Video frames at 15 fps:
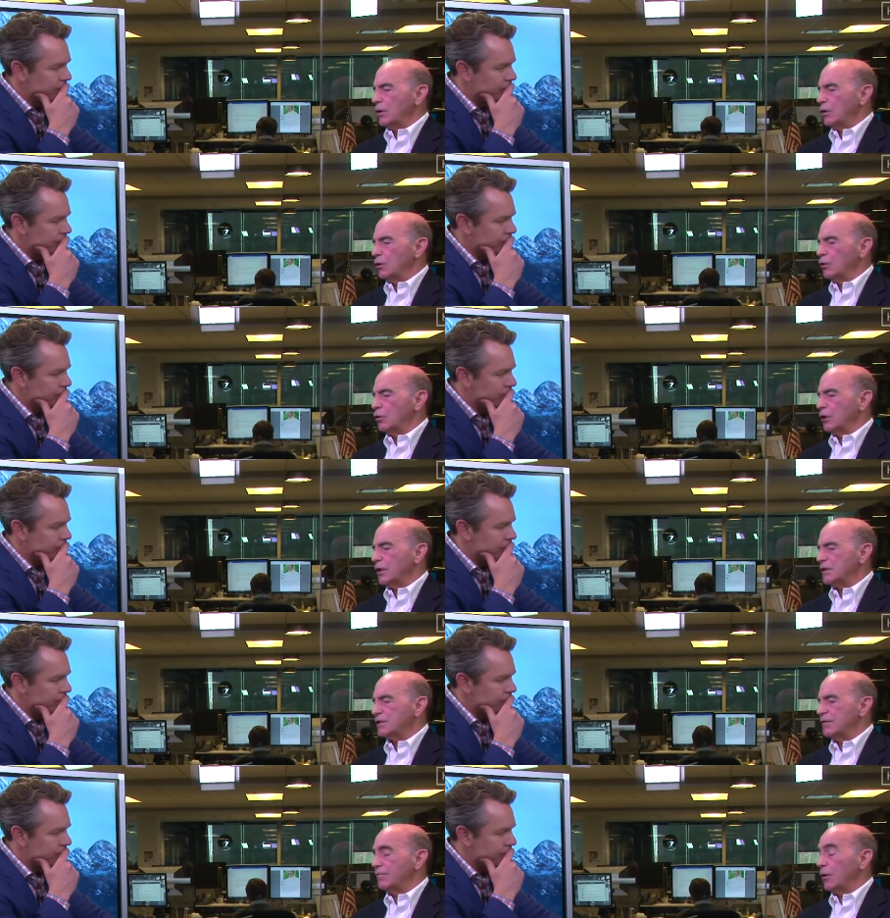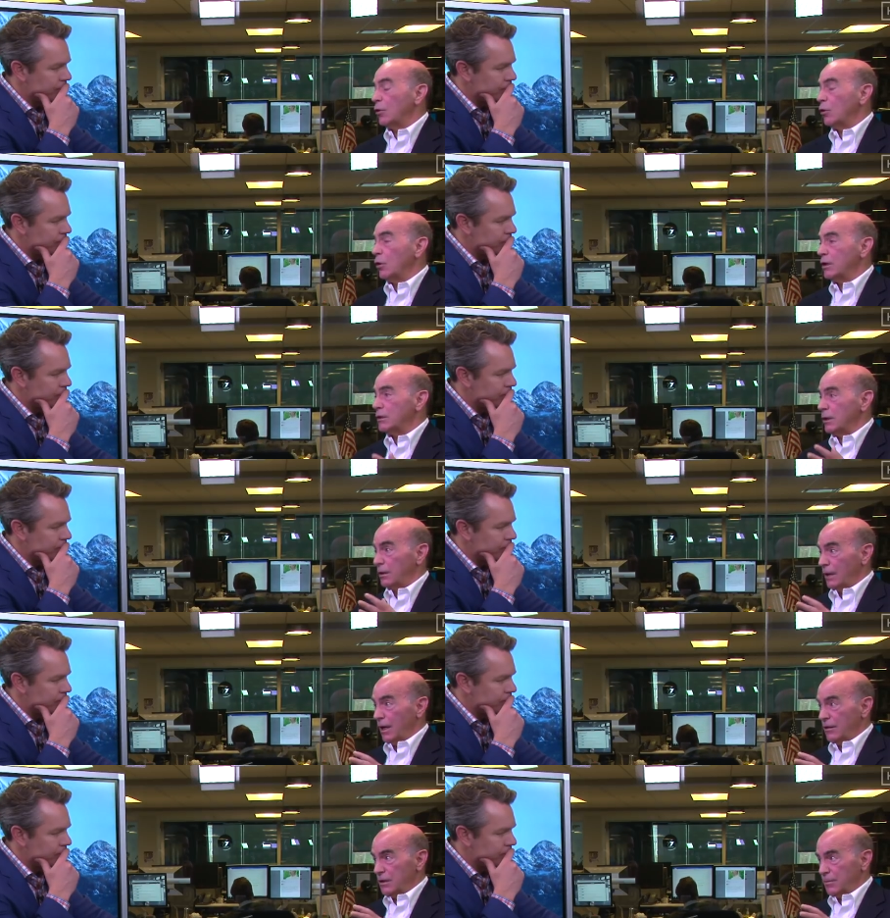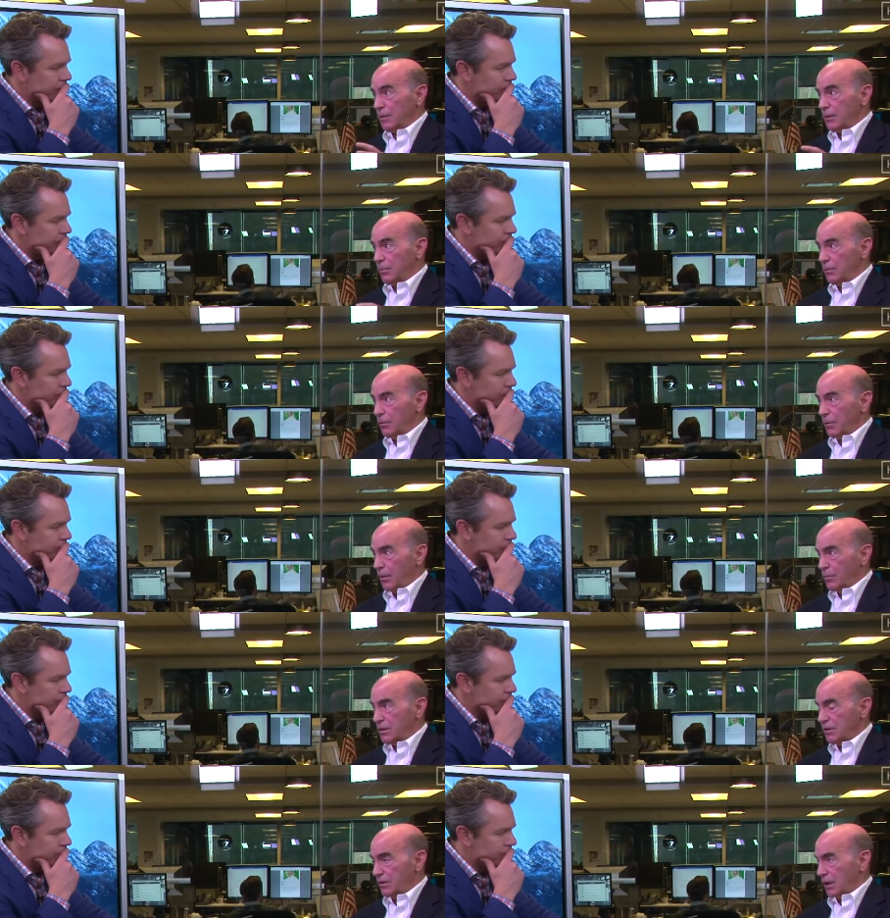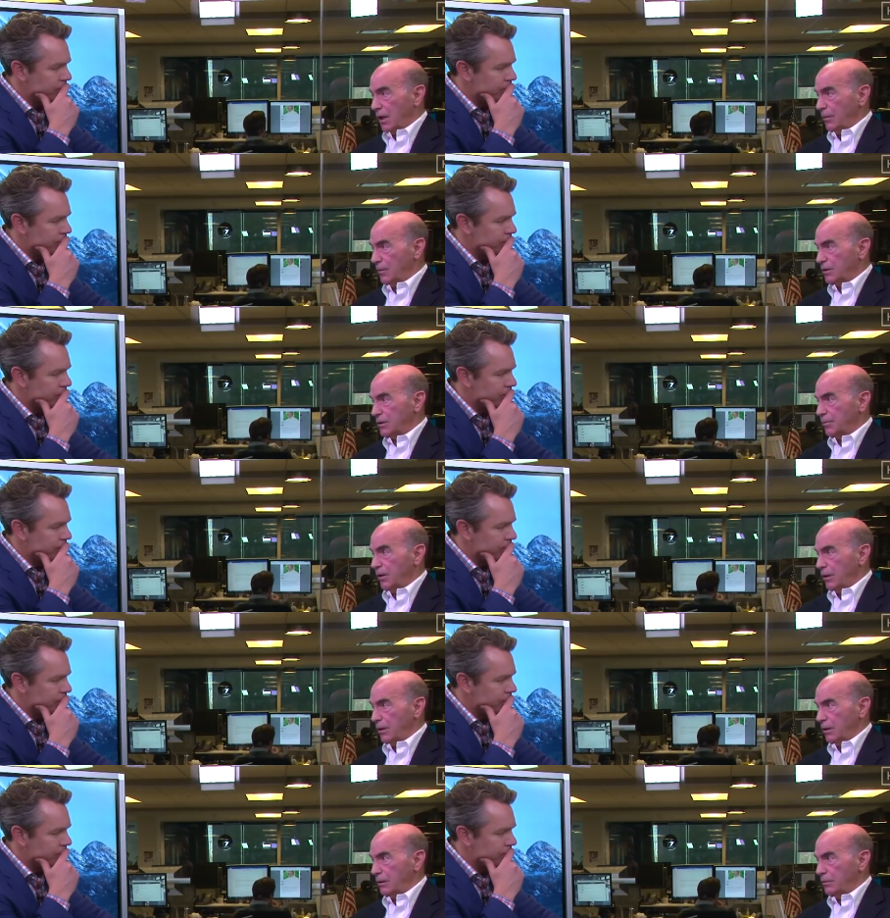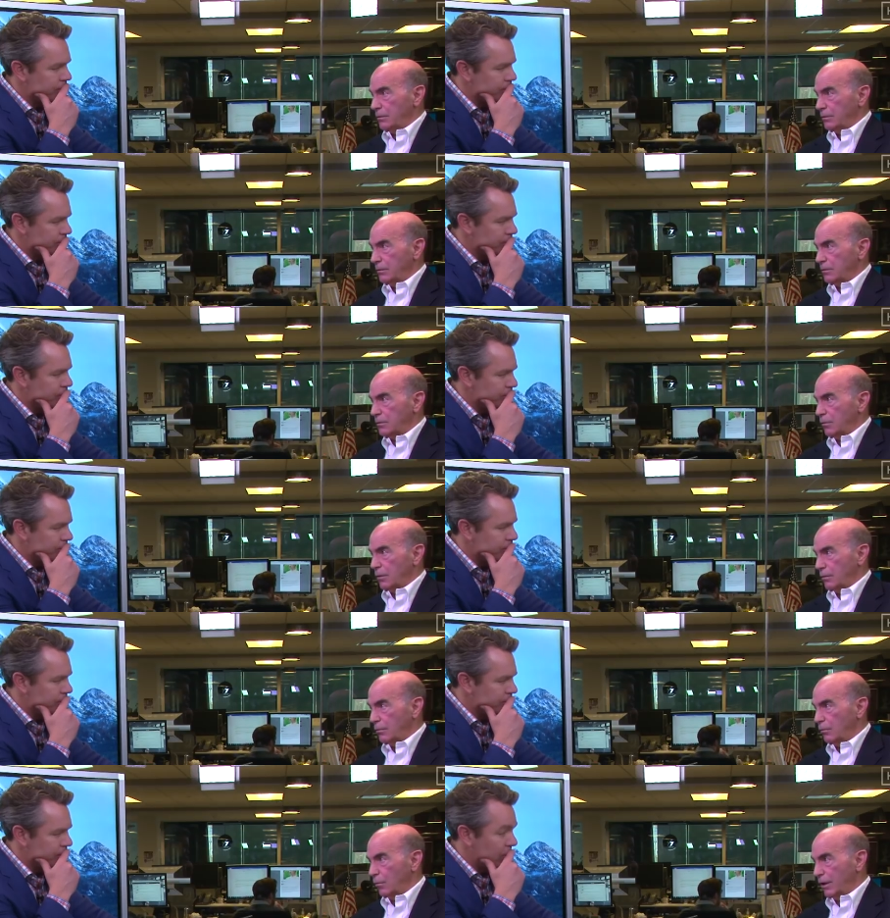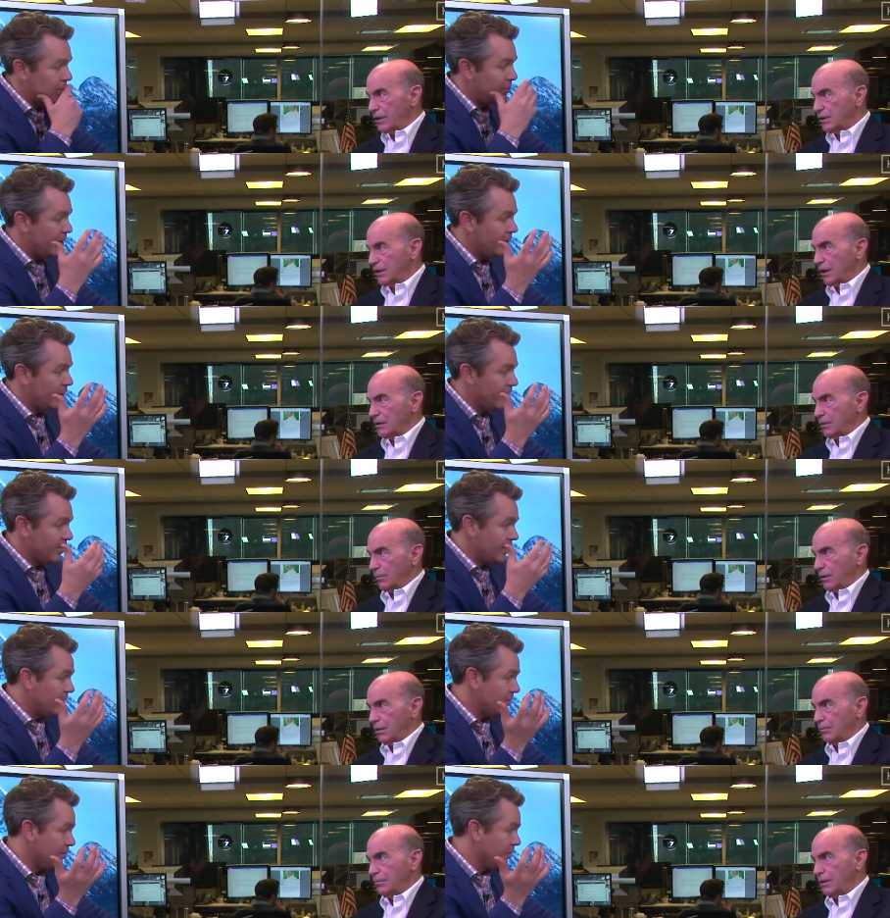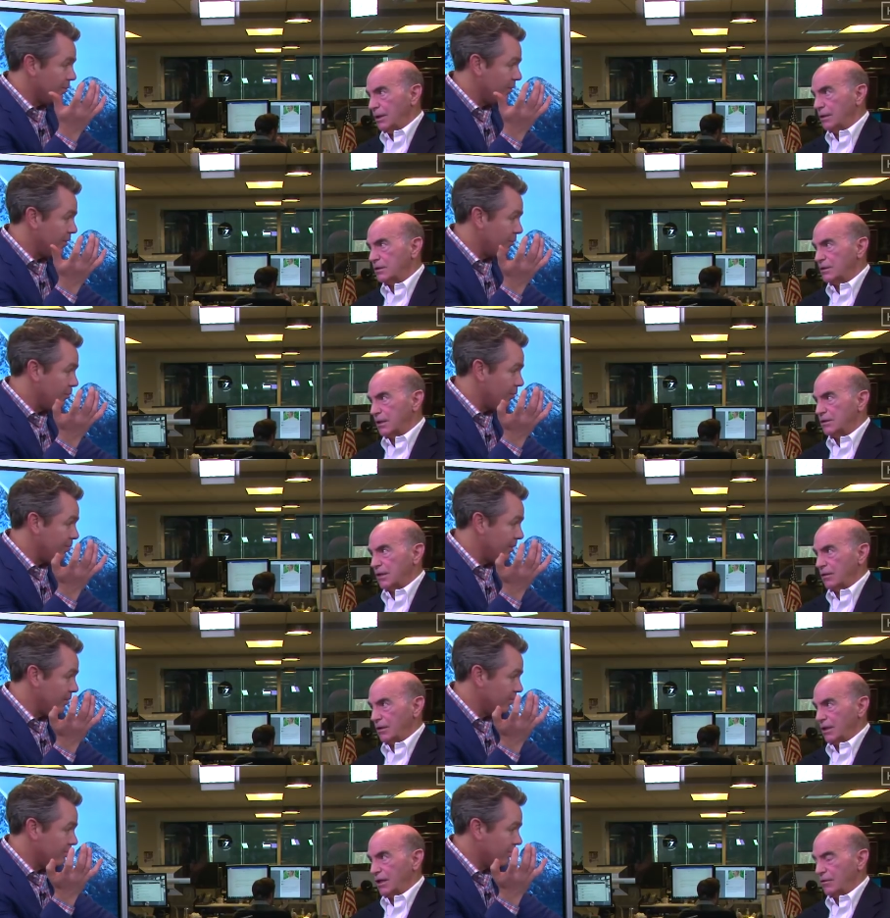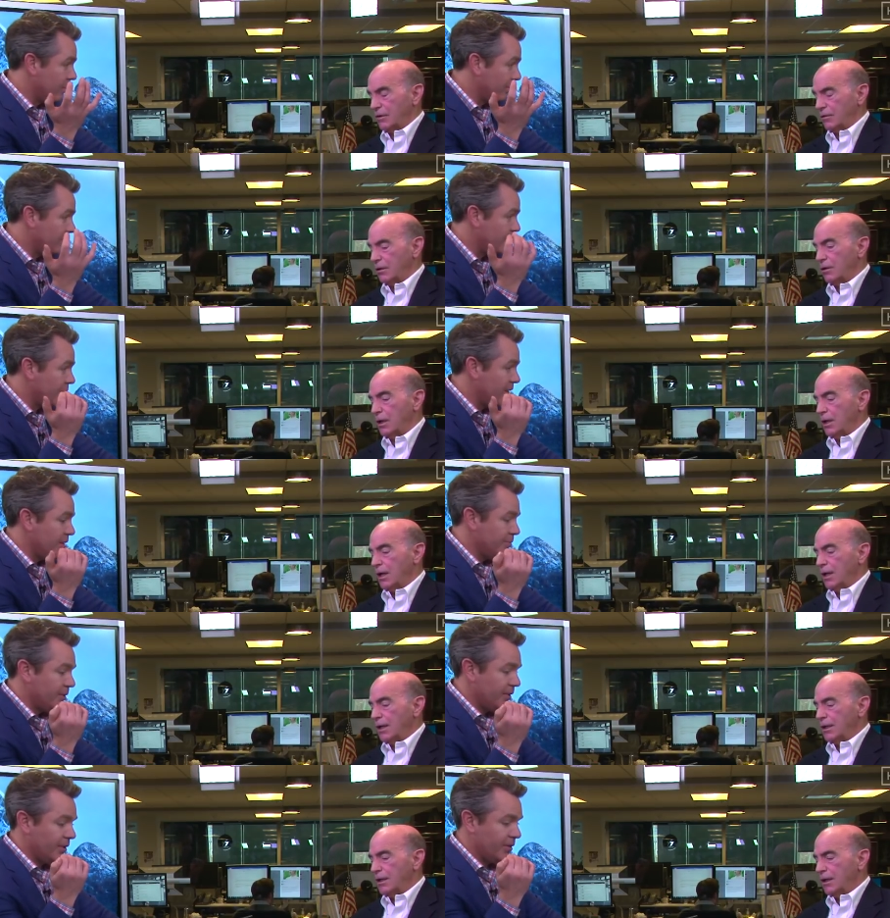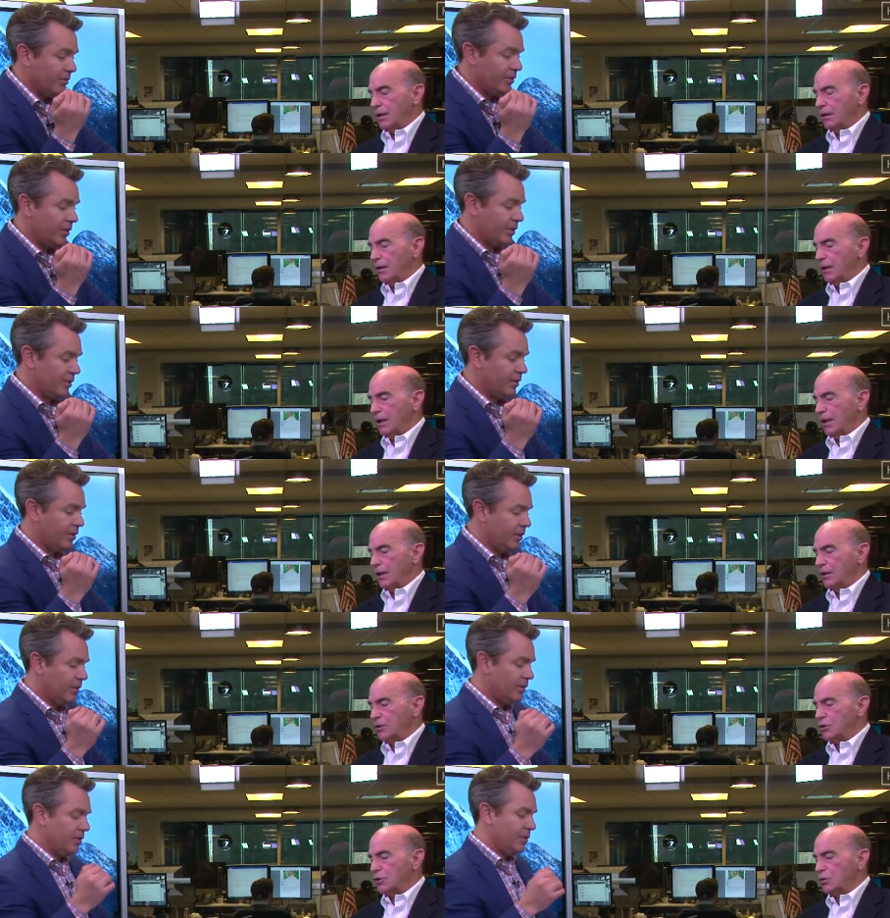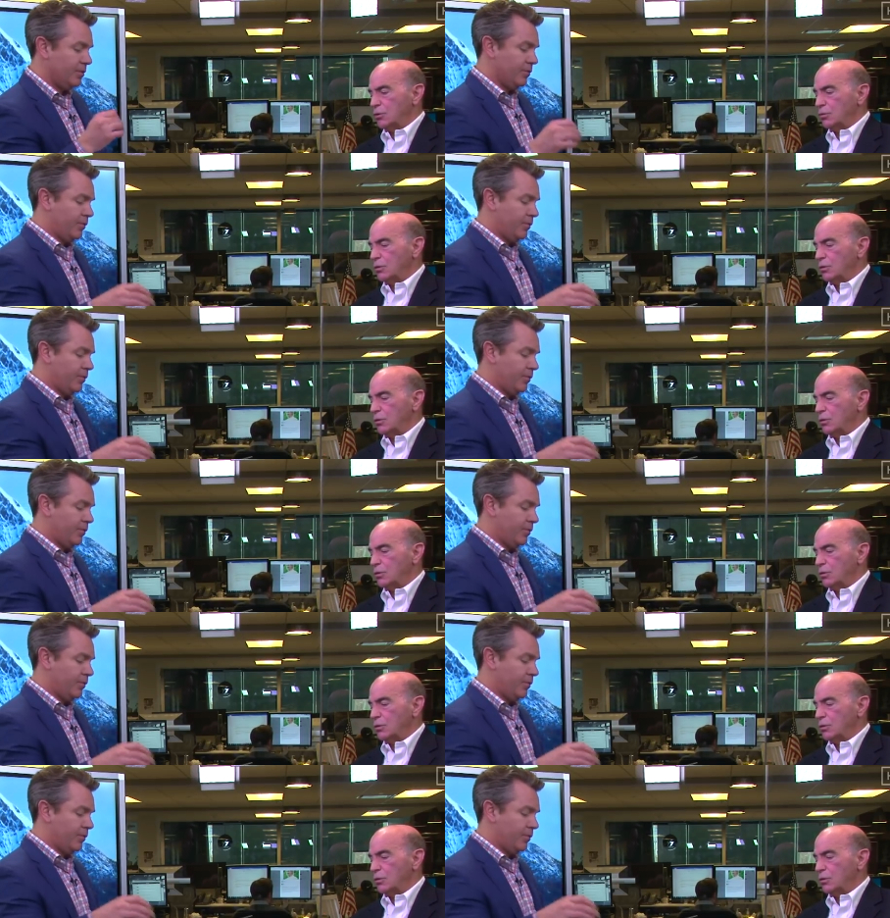Speaker 1: look as if they're going. A lot of these people are members of the Communist Party. Mm -hmm. It's one of the ways. The billionaires. Be, that's the only way you would be. you get there. Chinese billionaires. Yeah, and to